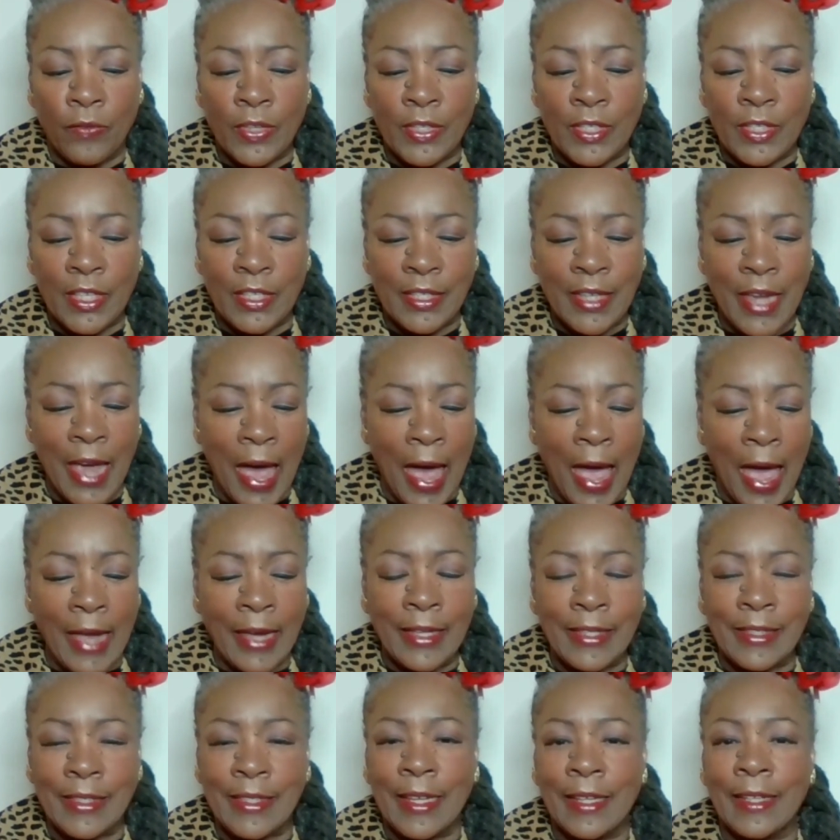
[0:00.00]
It's as high
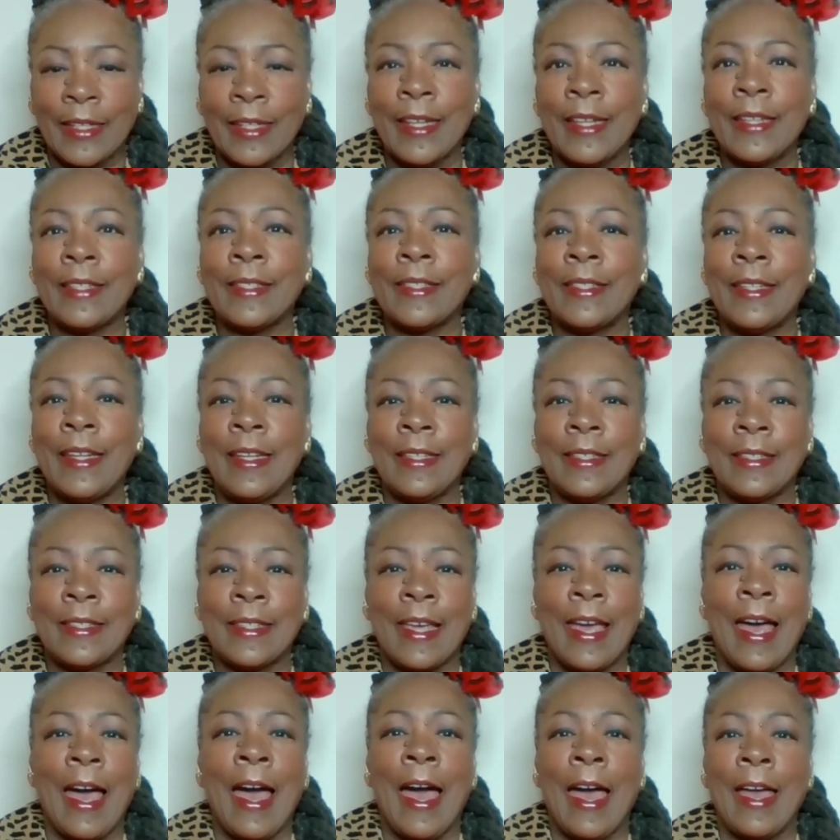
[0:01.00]
as the listening
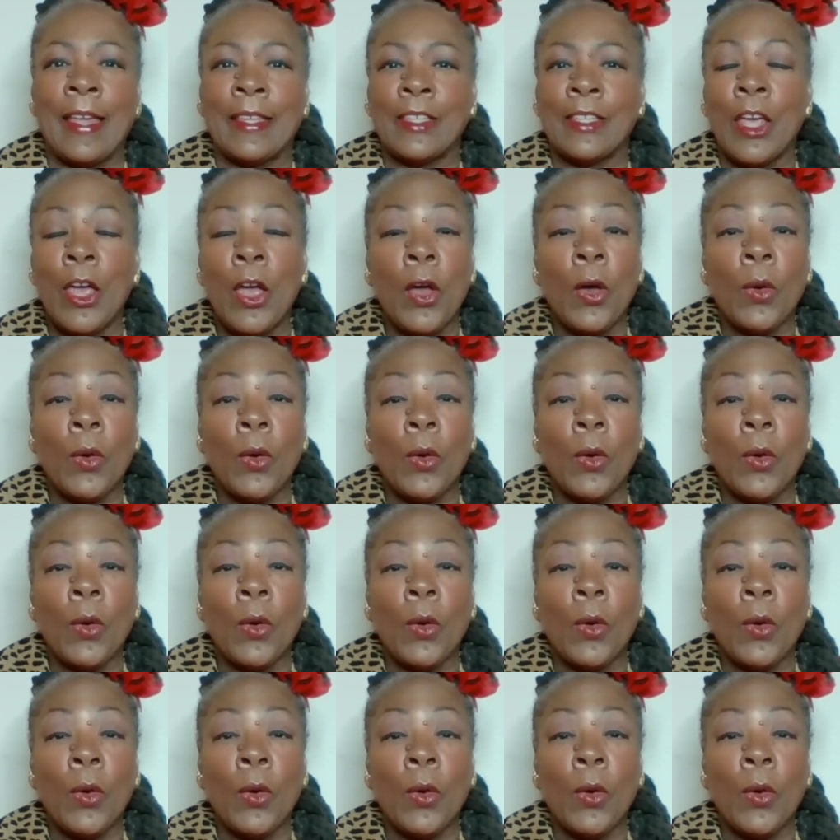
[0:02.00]
skies.